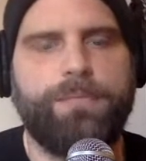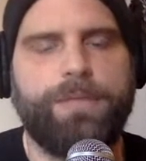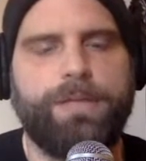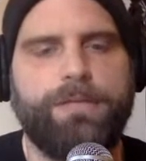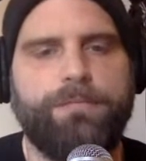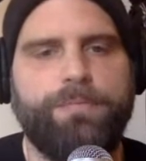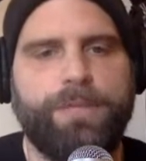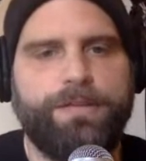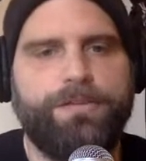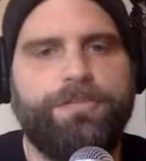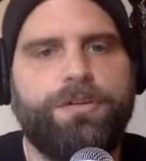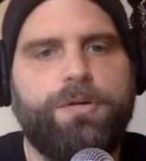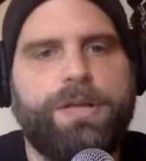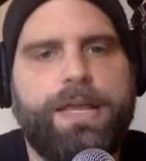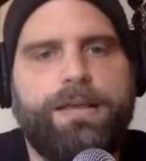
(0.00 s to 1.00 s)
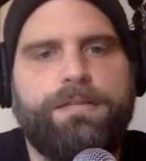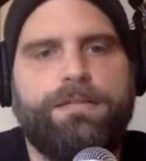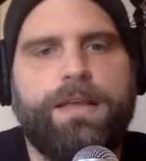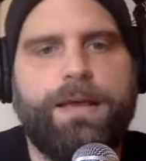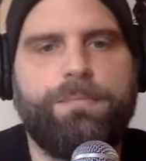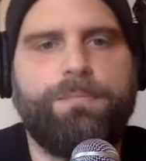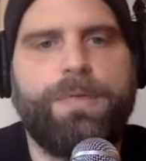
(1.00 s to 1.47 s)
played the showcase
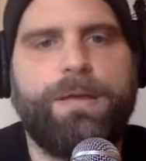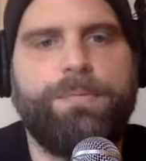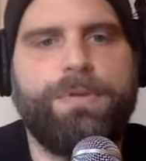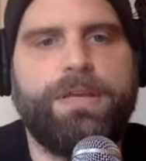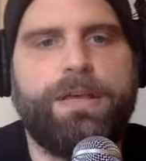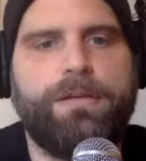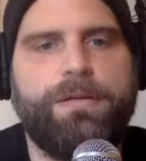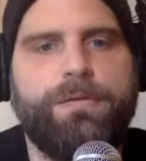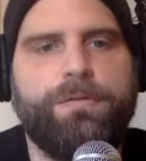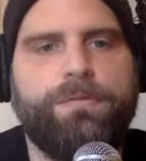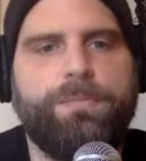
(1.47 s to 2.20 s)
at Pianos.